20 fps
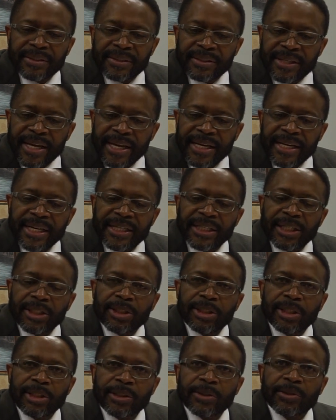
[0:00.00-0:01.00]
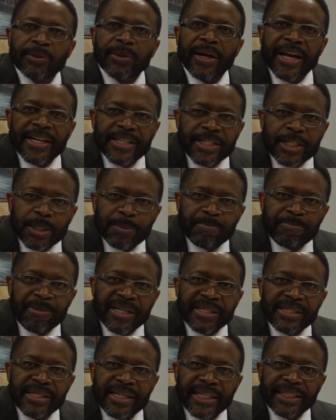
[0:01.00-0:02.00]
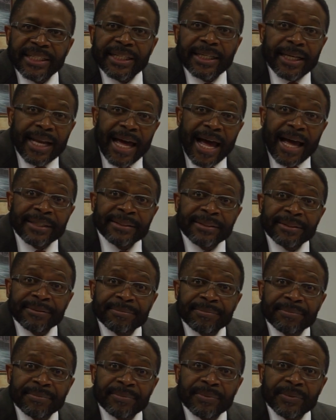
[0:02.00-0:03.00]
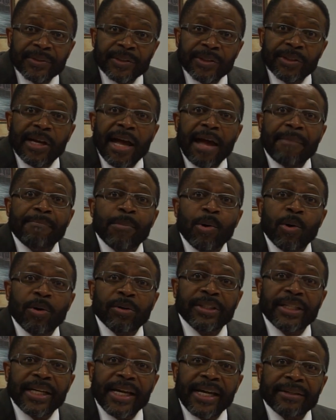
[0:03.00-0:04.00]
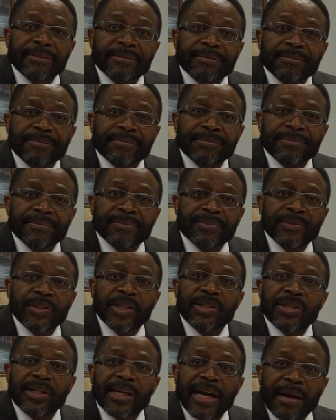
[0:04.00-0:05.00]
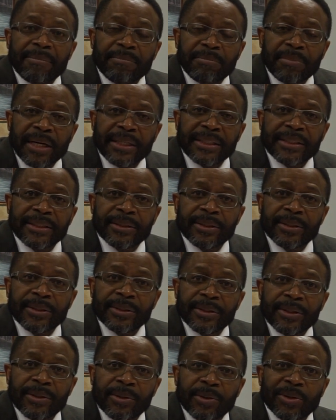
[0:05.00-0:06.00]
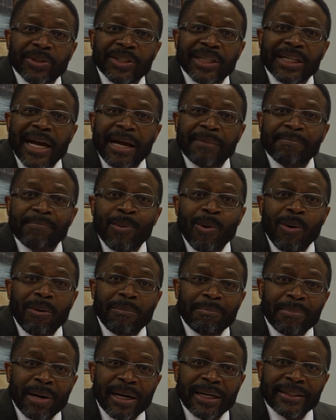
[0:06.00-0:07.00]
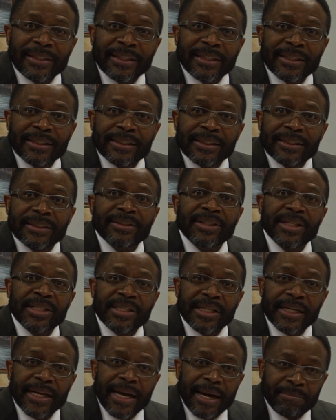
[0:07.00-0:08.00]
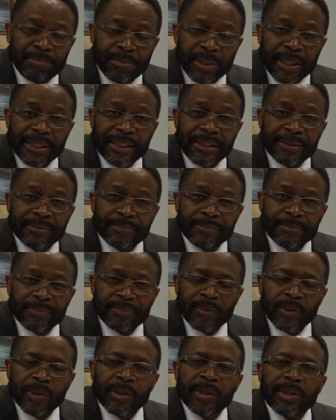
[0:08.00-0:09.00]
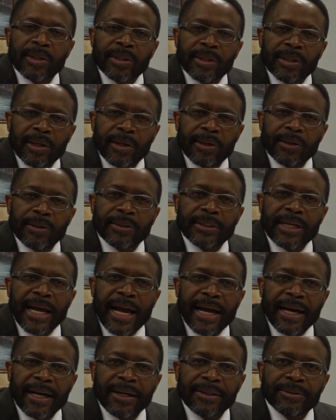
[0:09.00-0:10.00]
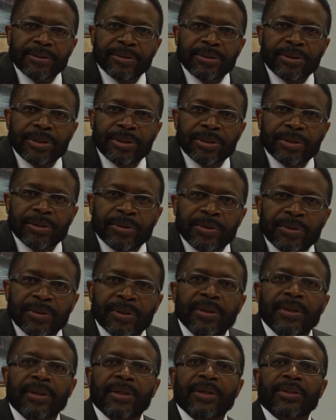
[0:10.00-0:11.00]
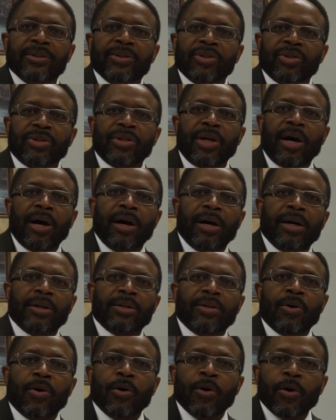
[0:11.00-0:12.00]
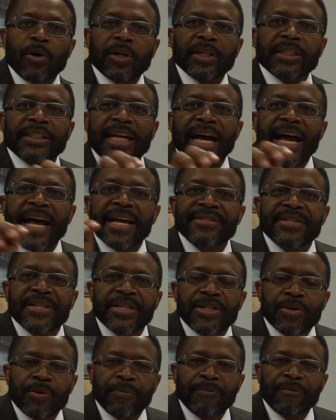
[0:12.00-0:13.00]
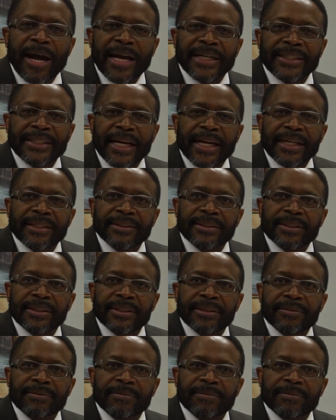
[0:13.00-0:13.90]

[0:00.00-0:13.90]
taking a little and spending a lot, you got more debt than you got money, or you got more month than you got money. Learn how to start organizing your finance,